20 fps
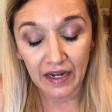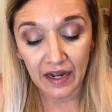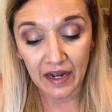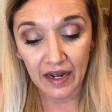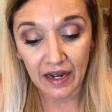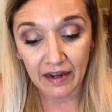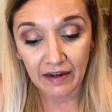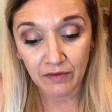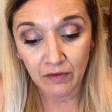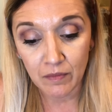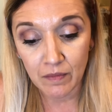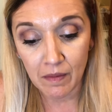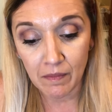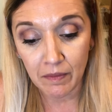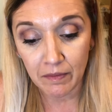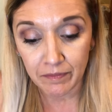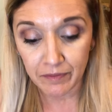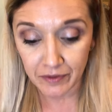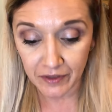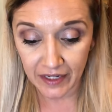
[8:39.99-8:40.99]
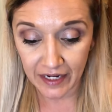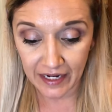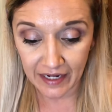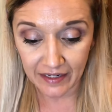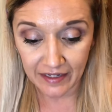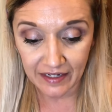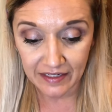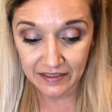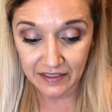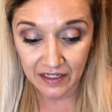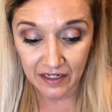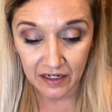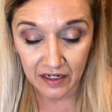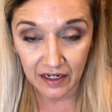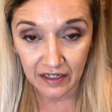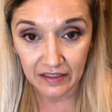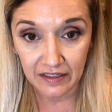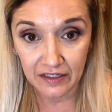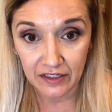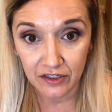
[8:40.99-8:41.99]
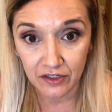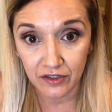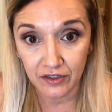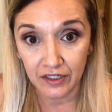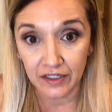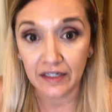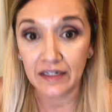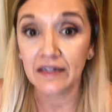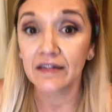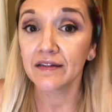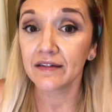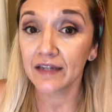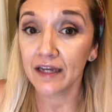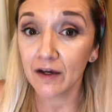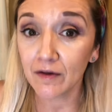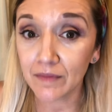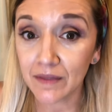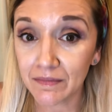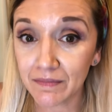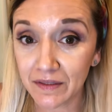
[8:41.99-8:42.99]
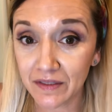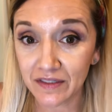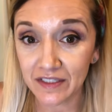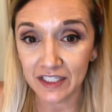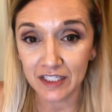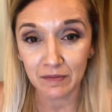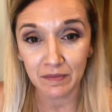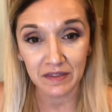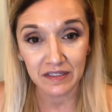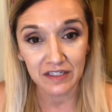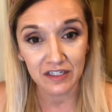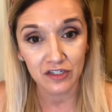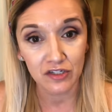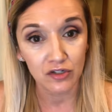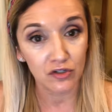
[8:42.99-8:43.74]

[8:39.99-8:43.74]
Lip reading: remember praying and asking God, like, you're gonna help me build this business.